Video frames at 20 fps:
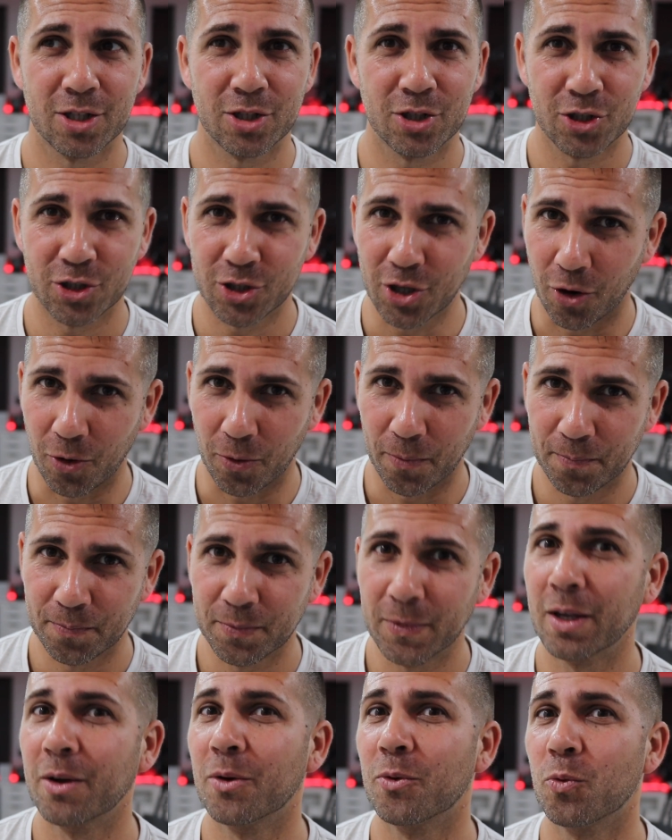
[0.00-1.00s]
So
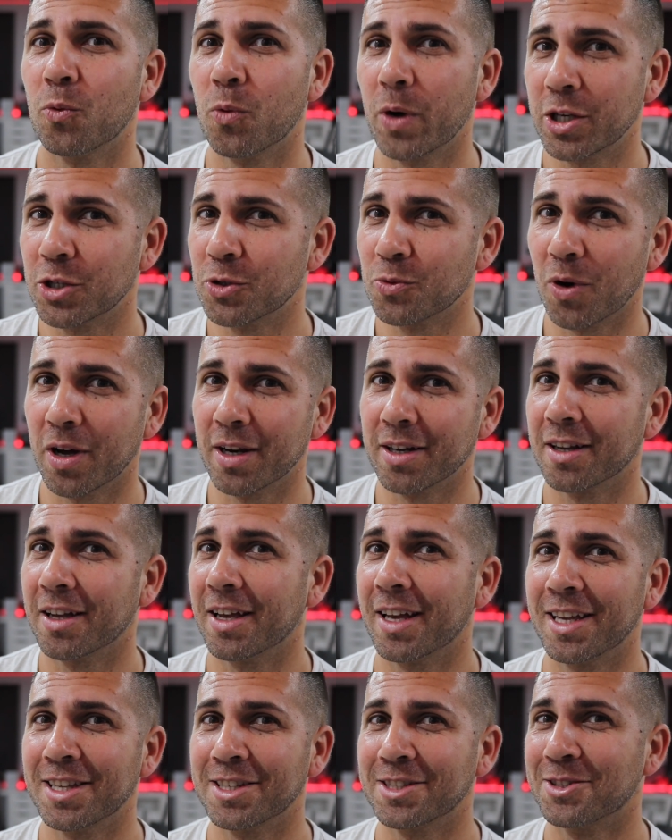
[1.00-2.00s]
which one
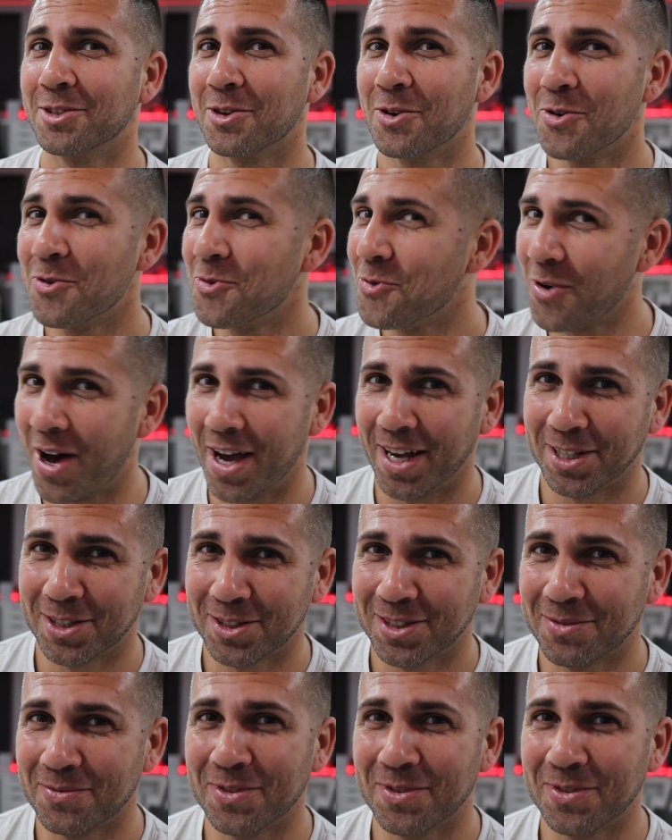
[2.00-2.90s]
is right